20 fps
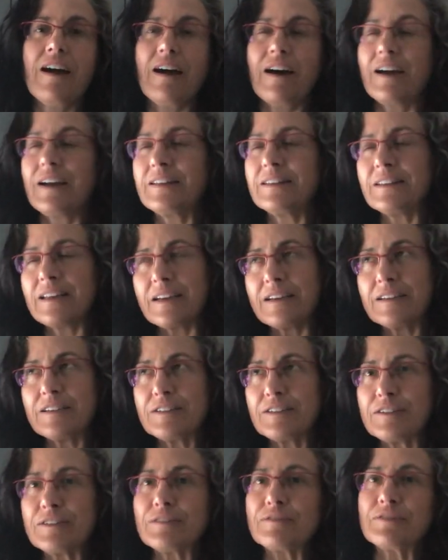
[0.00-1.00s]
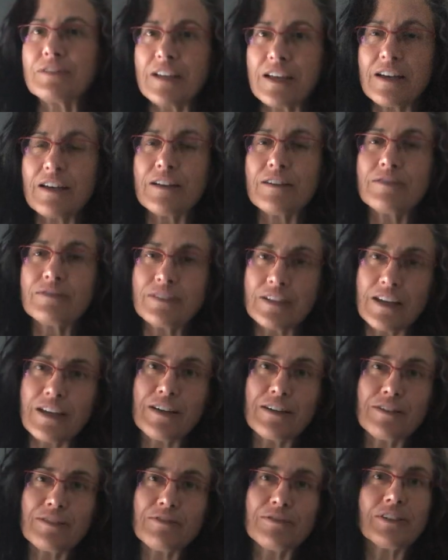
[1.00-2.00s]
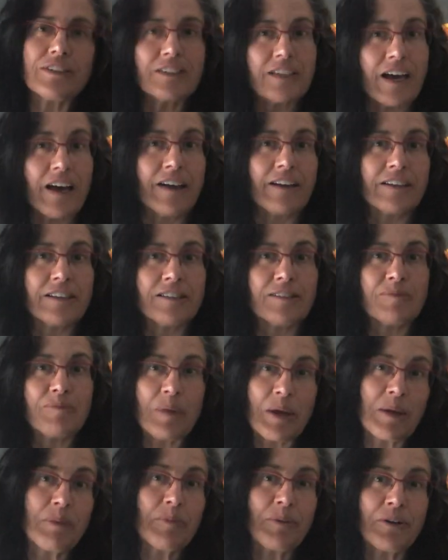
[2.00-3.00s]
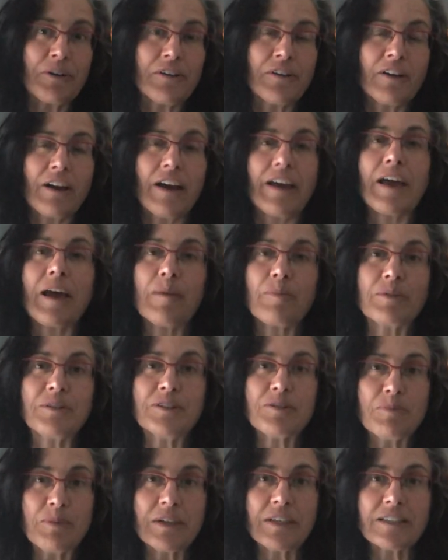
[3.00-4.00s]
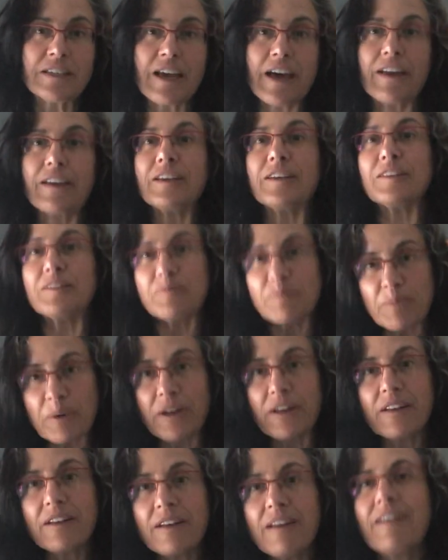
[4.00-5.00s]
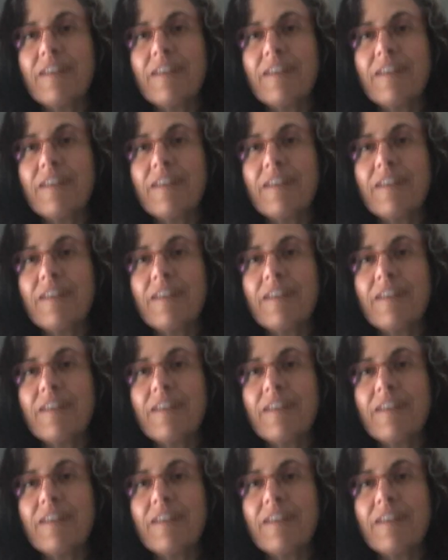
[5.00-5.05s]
I love, love, love Italian paper. I happen to be Italian, but